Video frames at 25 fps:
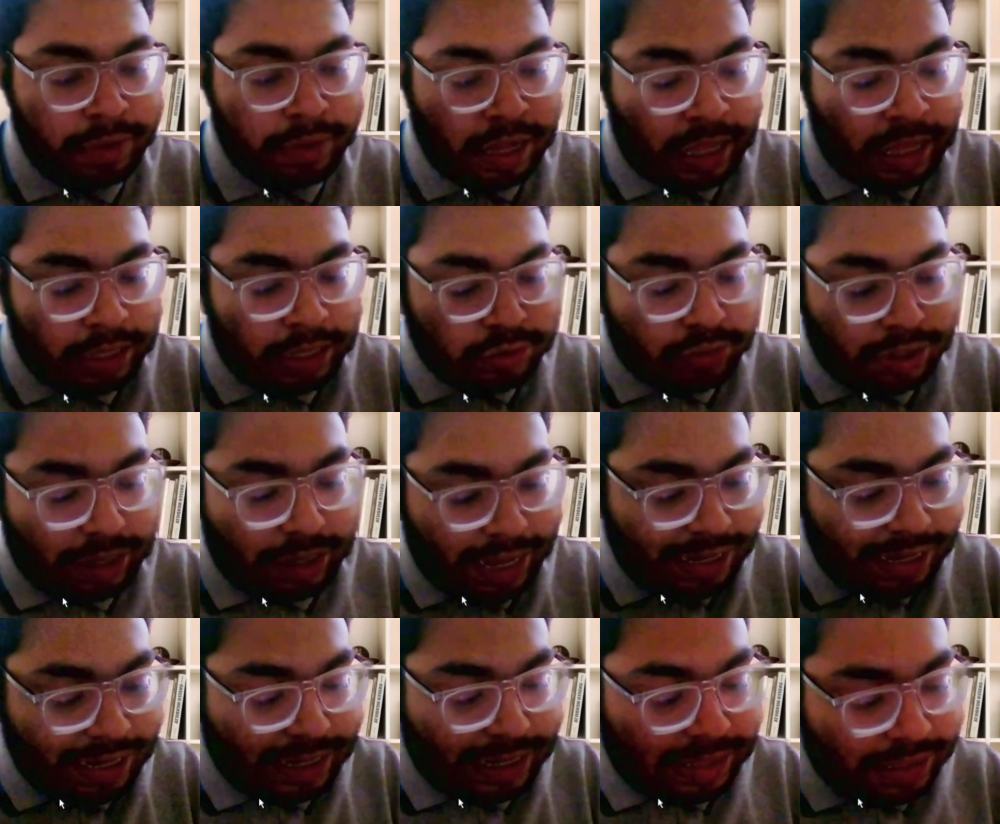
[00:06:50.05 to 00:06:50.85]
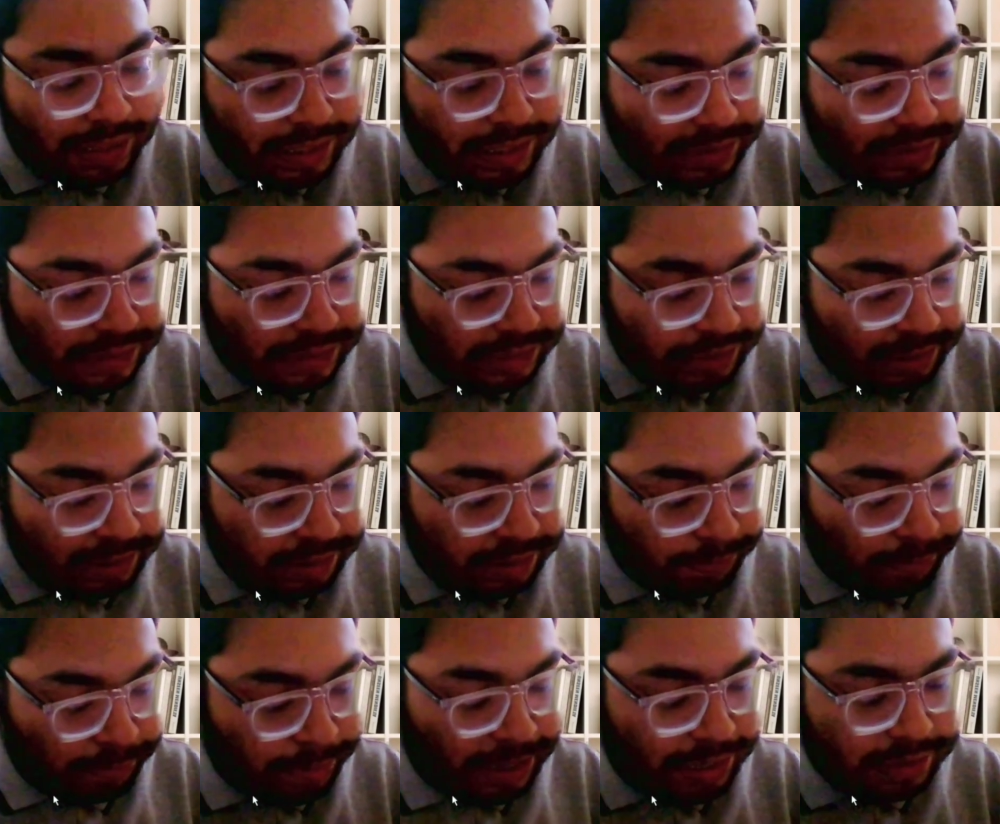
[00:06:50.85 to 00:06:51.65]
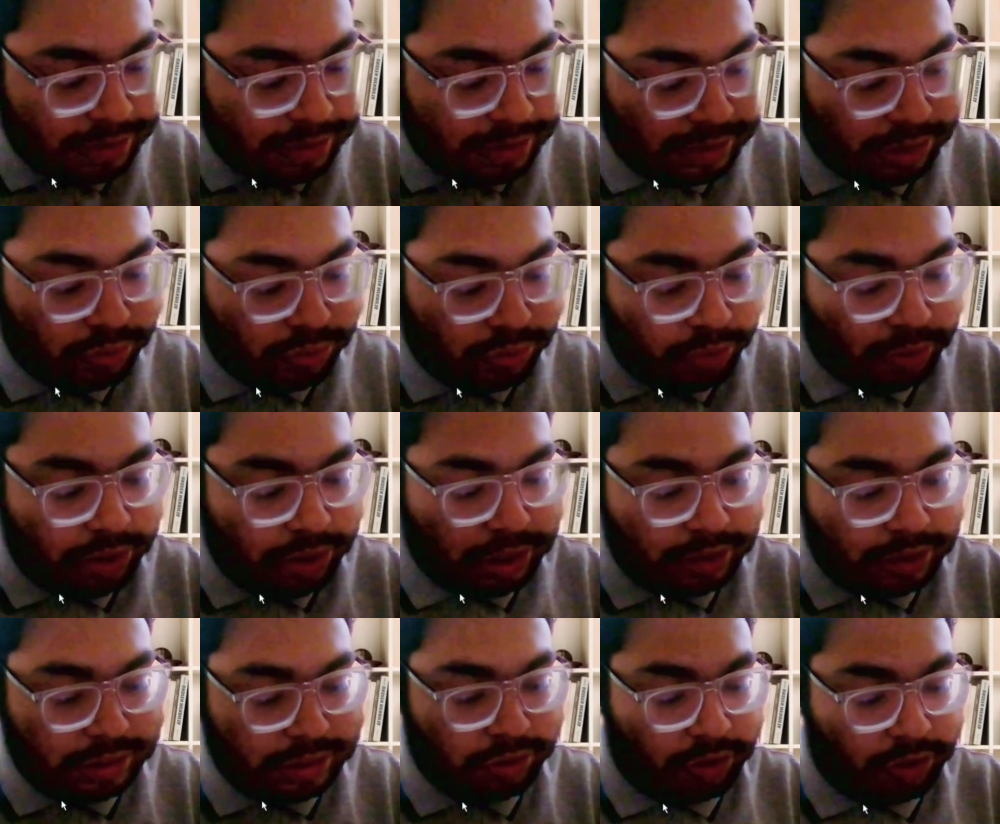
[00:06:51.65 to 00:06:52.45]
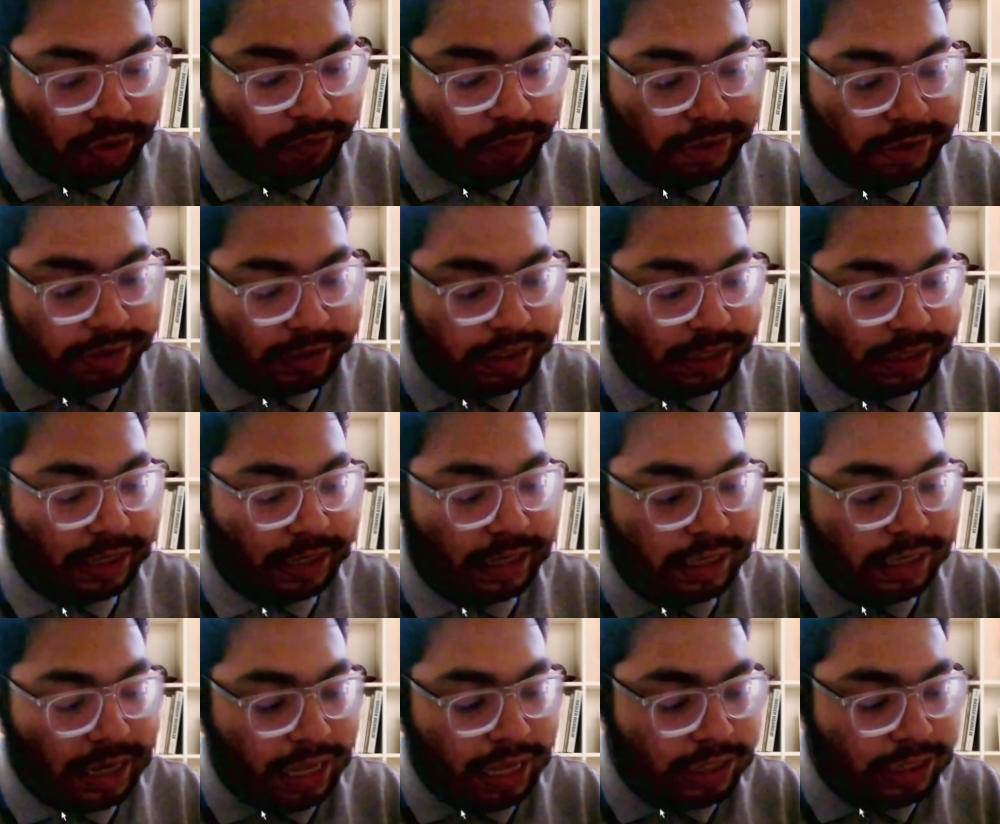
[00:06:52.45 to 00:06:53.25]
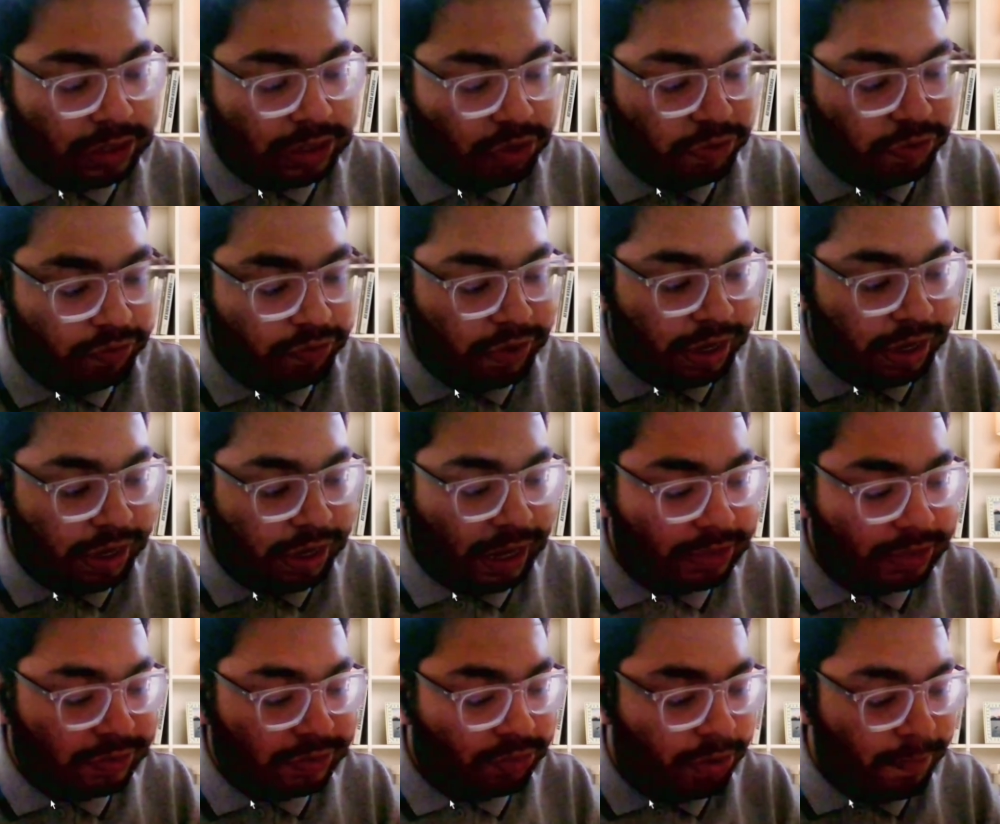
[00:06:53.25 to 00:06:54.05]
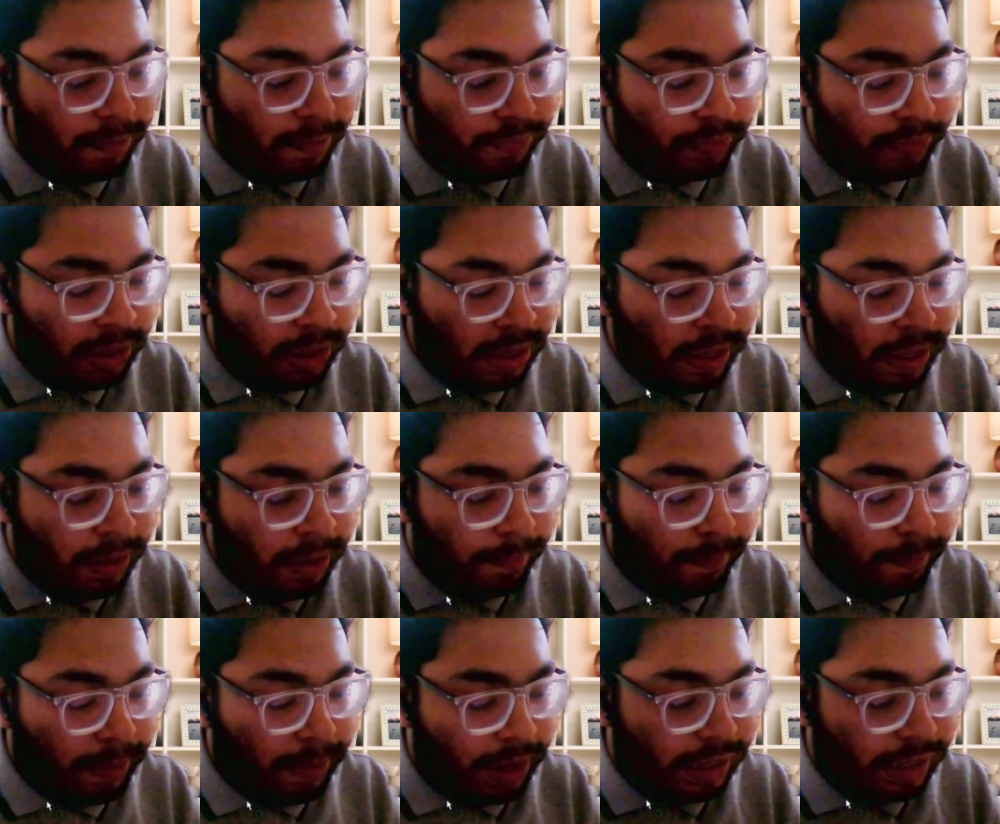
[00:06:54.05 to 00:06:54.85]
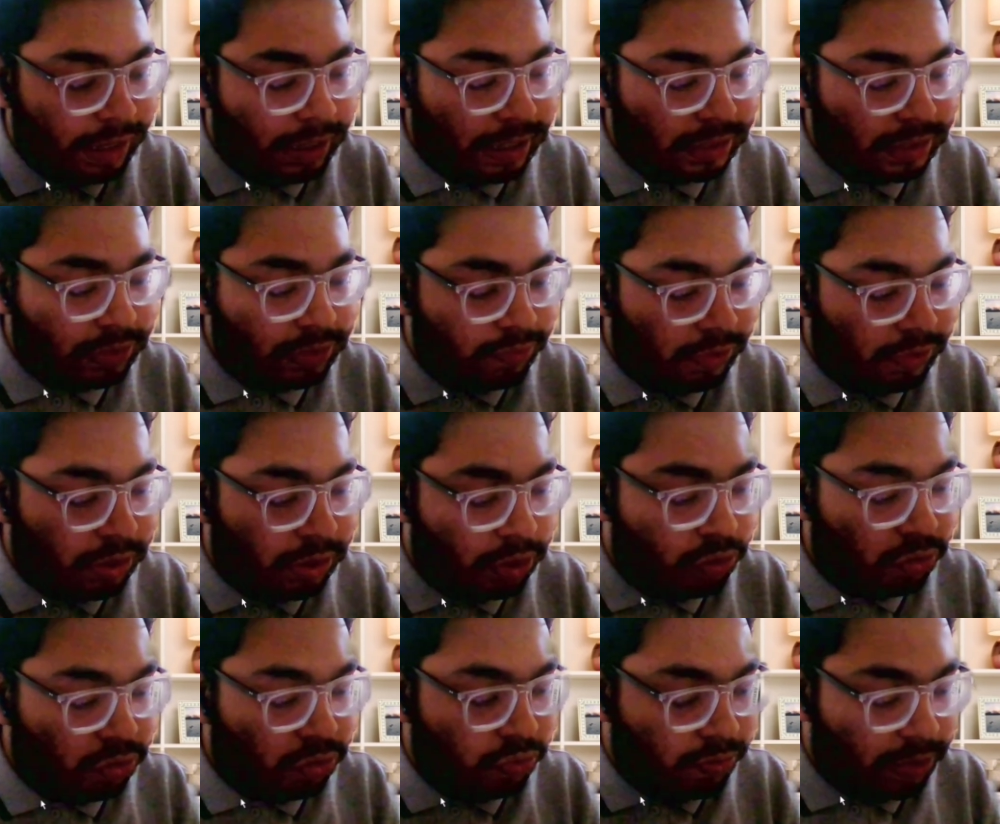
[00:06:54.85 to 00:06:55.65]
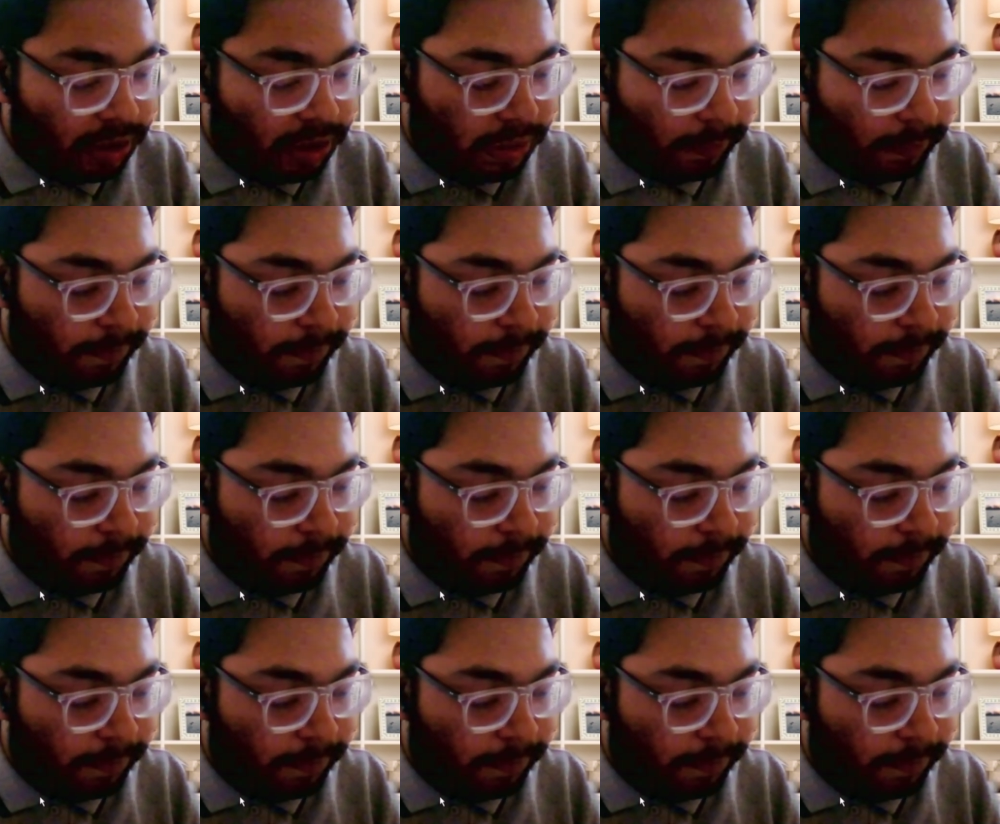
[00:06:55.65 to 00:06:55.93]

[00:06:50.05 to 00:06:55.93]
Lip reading: So like this Pearson correlation coefficient, it also varies from minus 1 to 1.